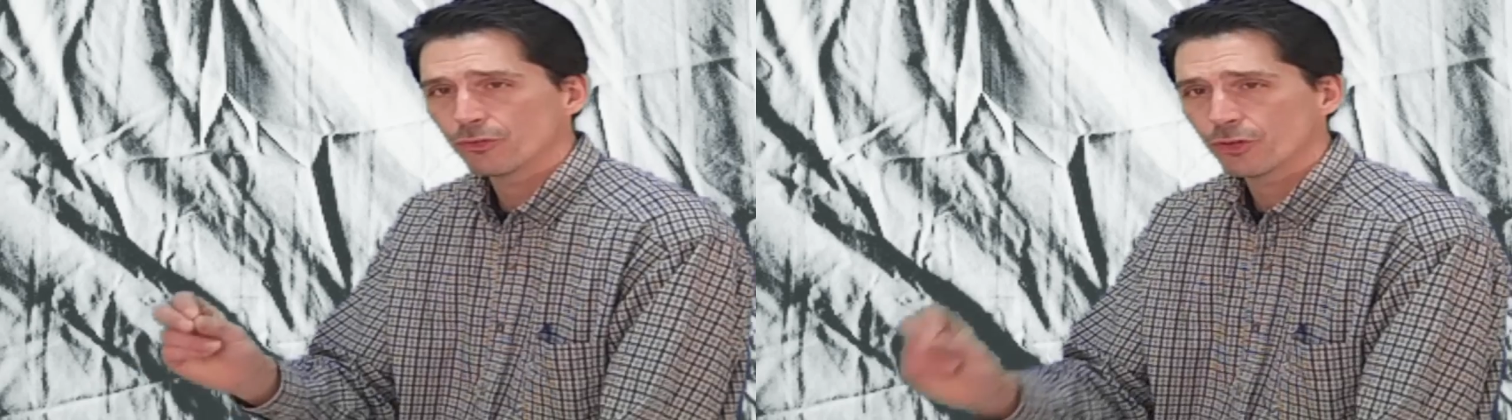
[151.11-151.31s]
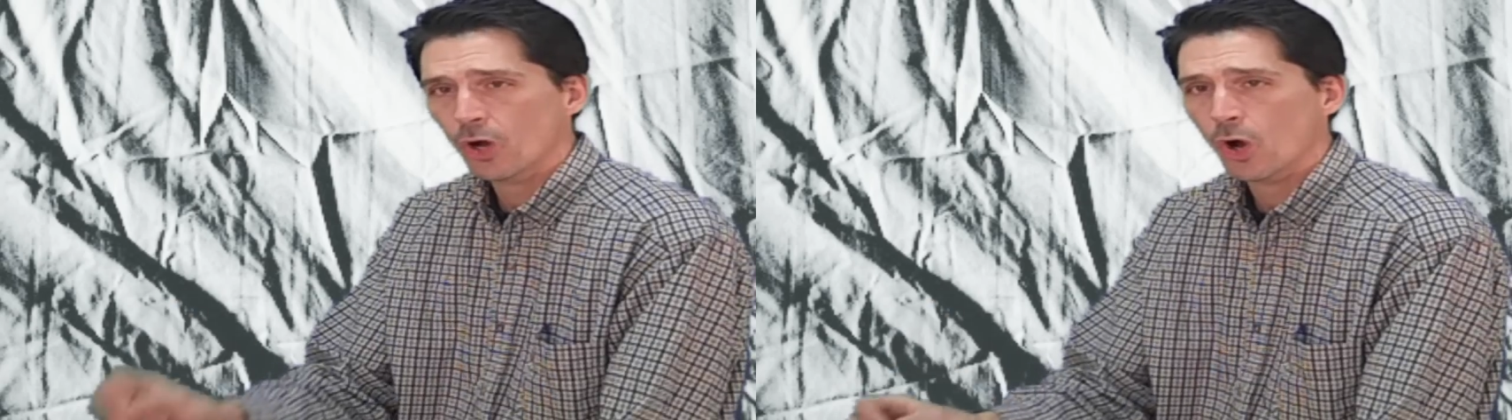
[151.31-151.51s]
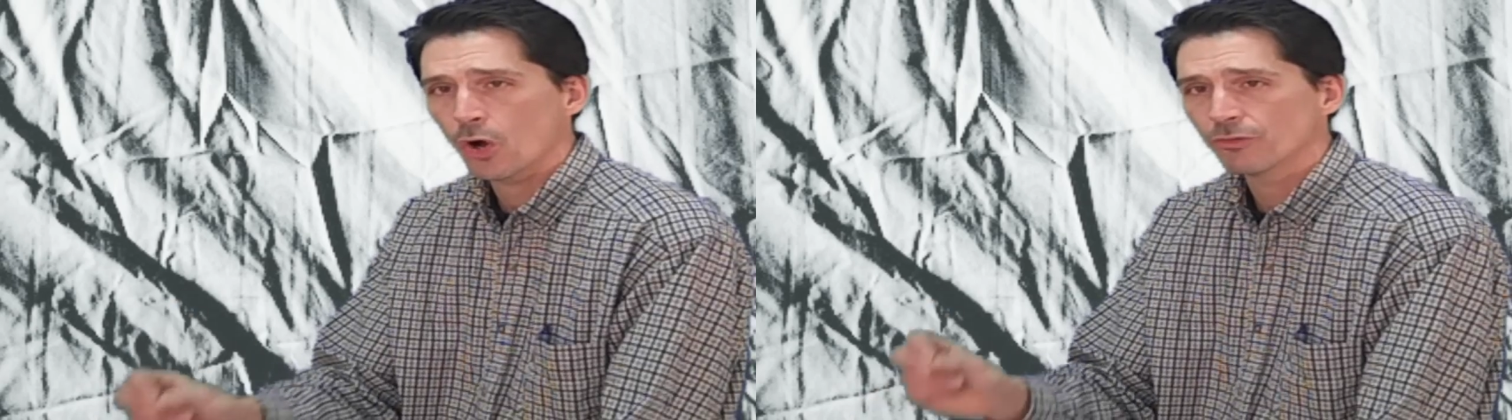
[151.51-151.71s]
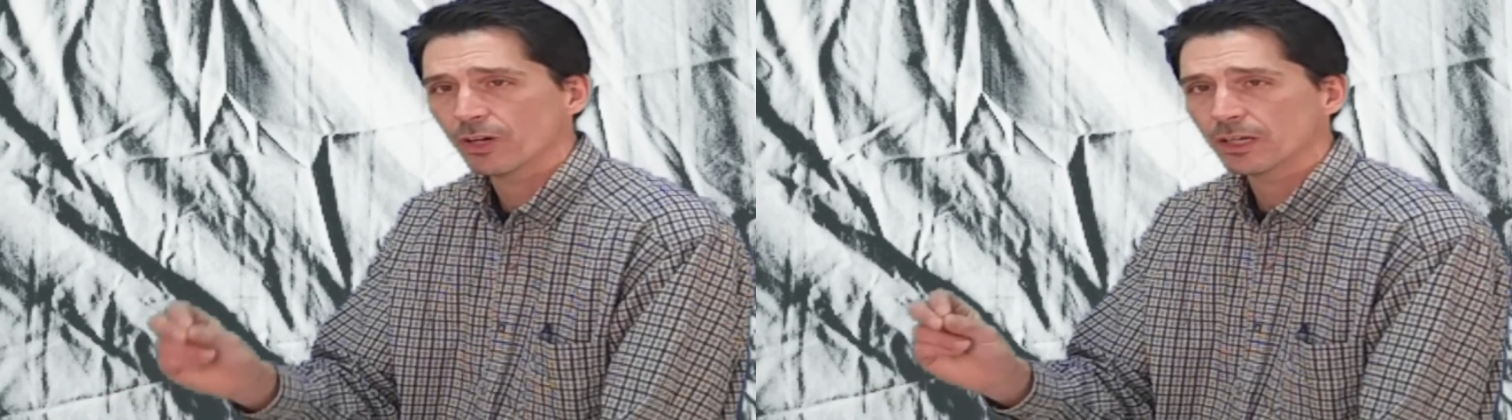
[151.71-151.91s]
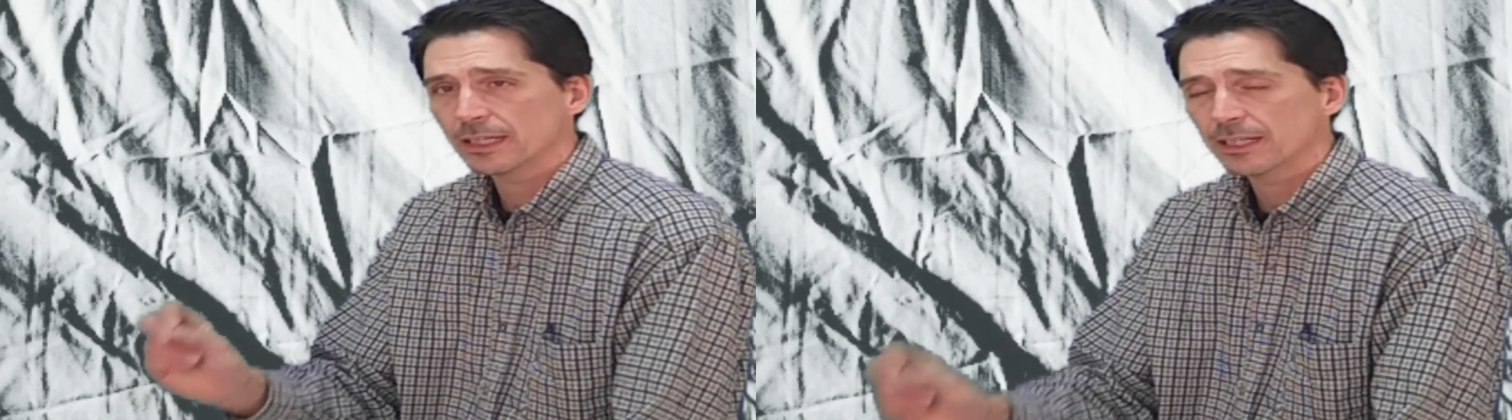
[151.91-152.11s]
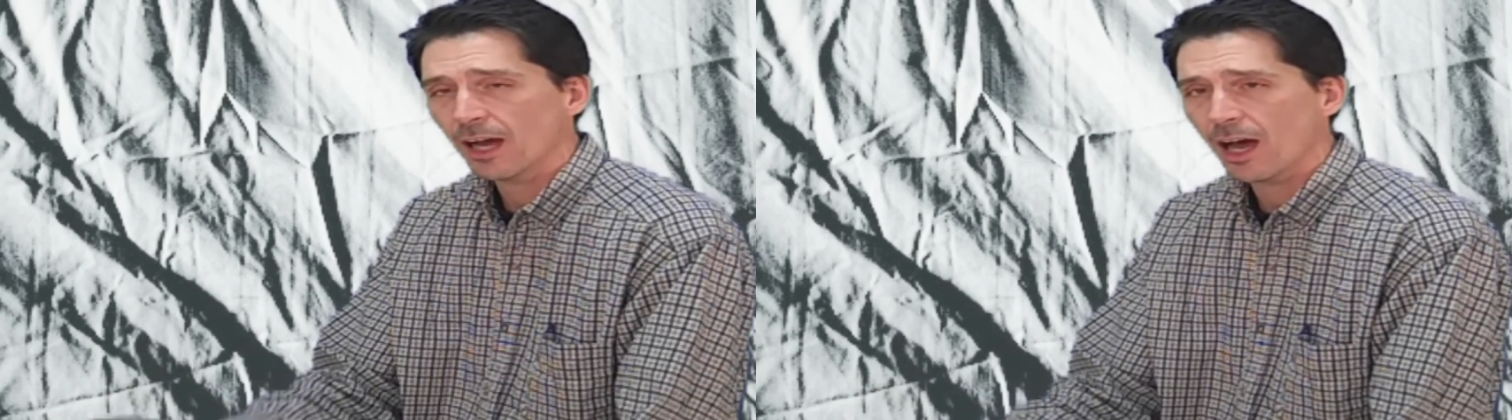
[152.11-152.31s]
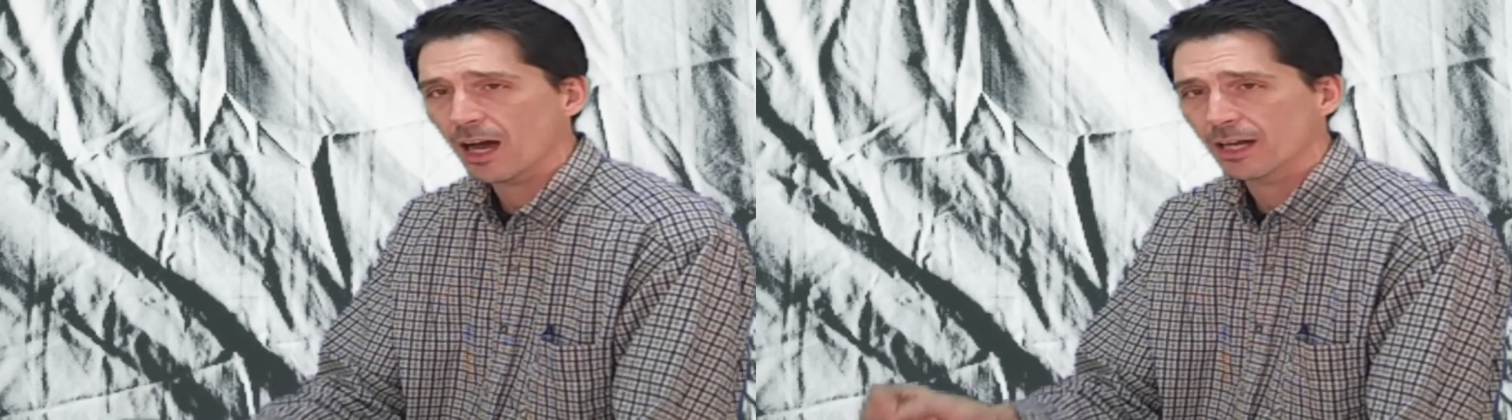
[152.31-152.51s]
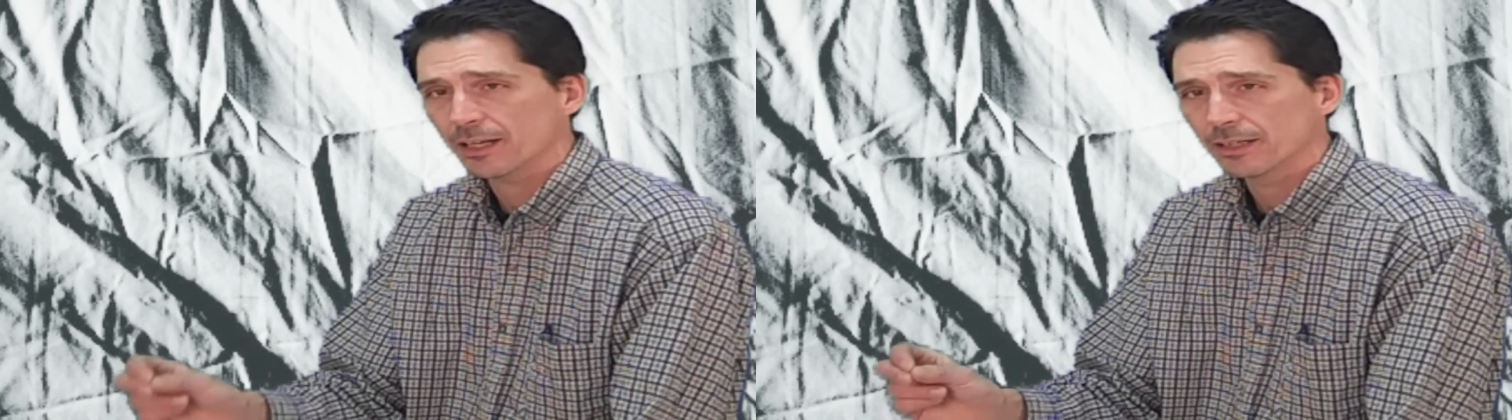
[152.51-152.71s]
Jehovah
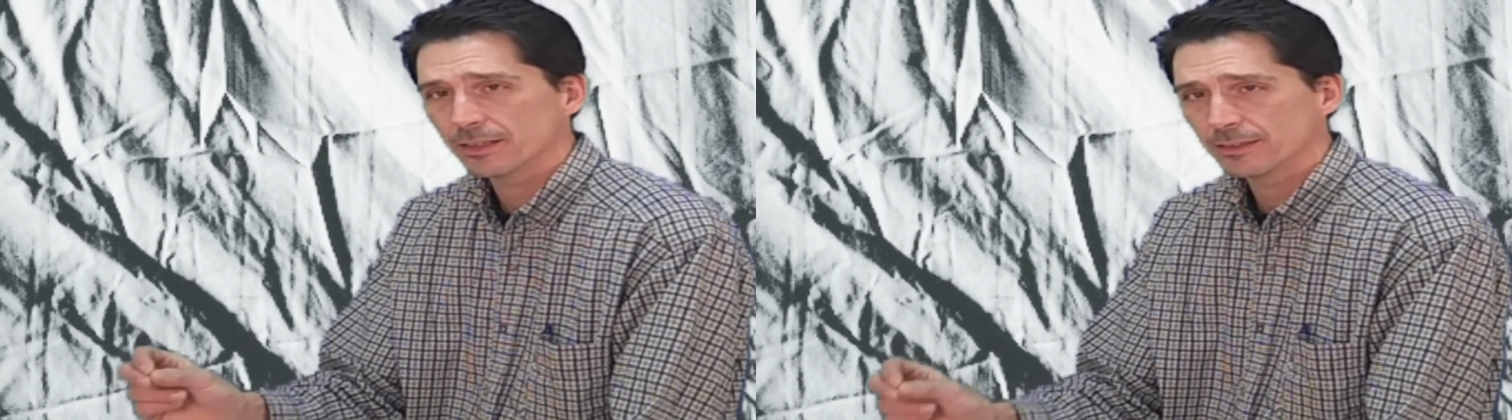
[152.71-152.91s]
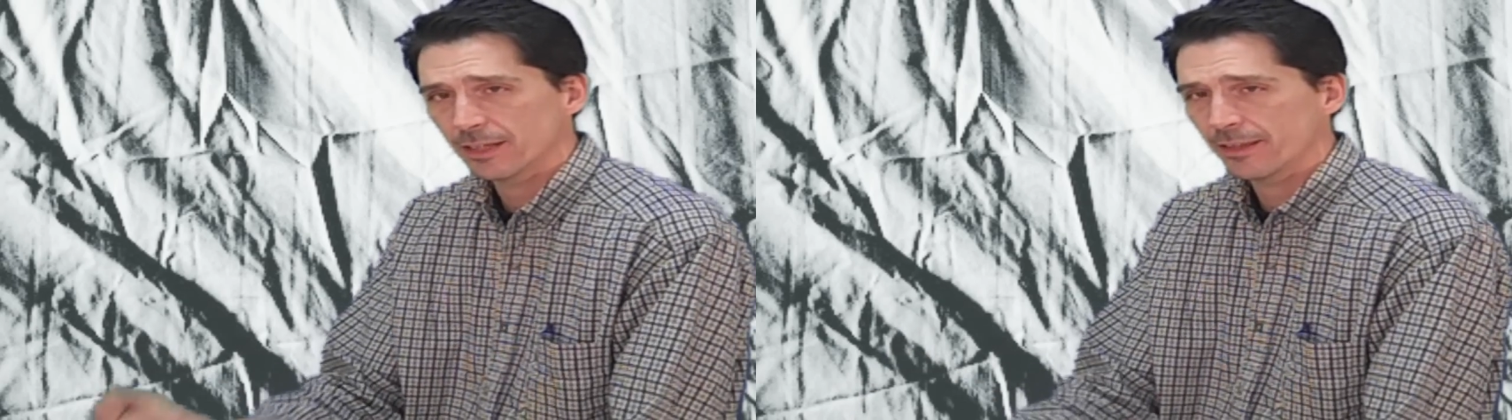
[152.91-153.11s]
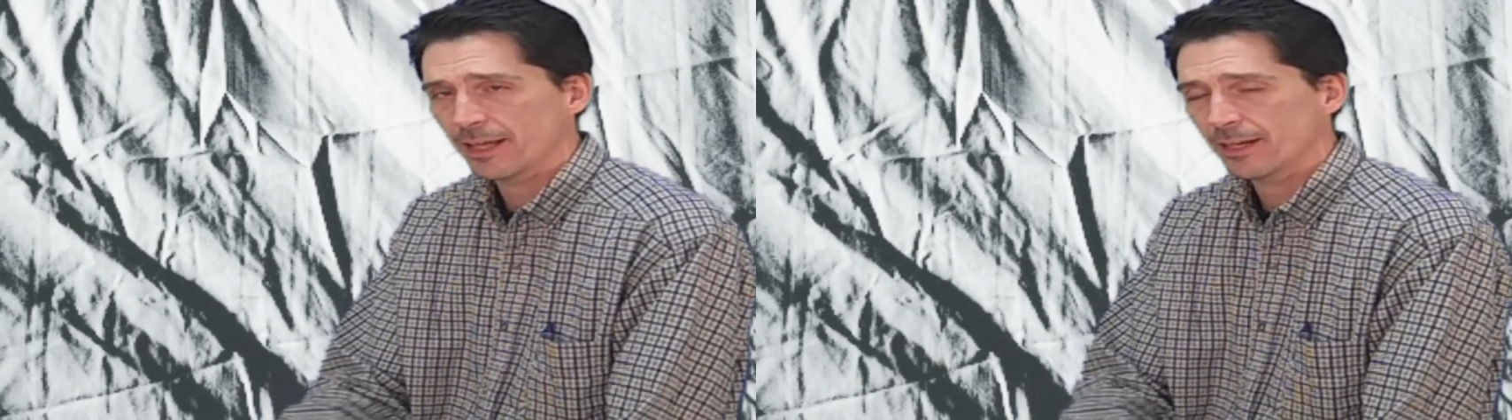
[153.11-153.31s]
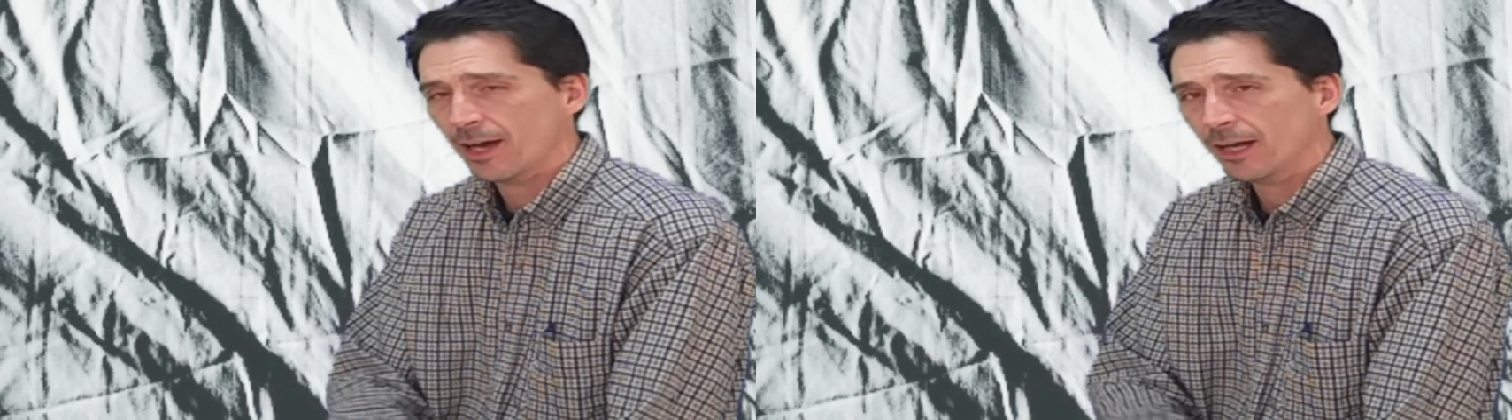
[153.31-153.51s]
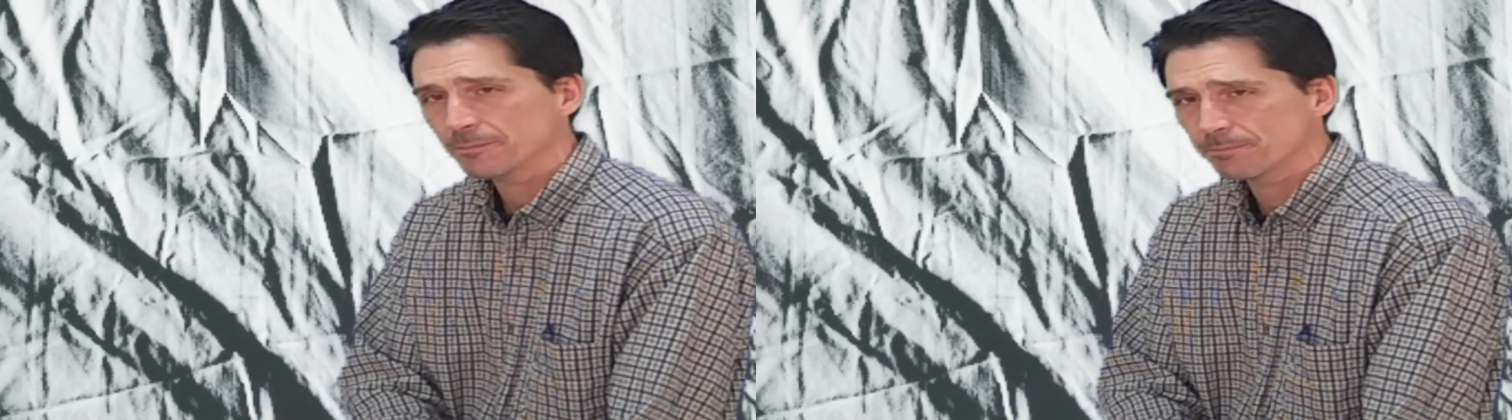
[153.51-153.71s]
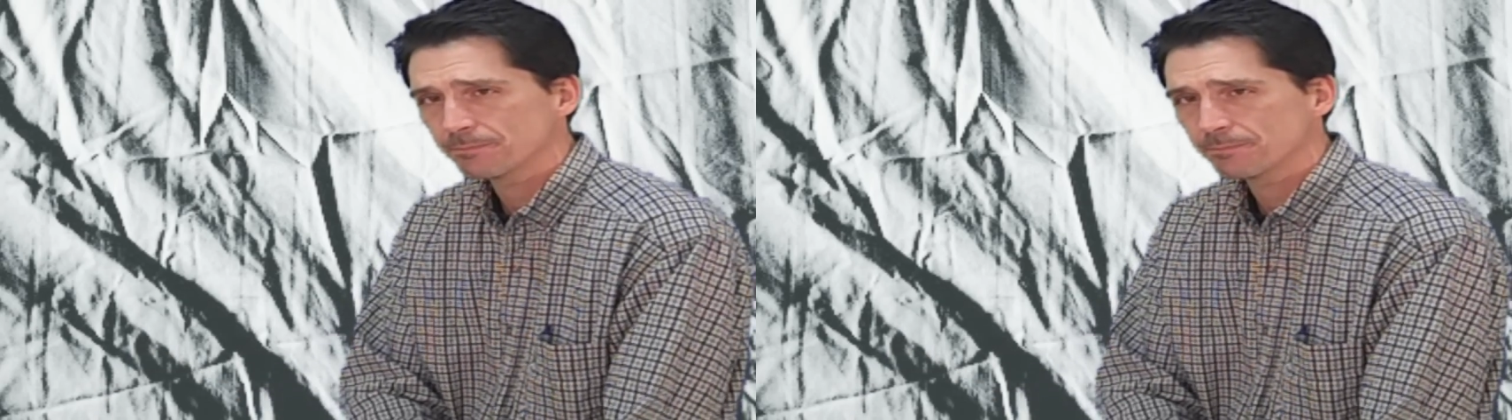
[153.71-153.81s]
God, did they not?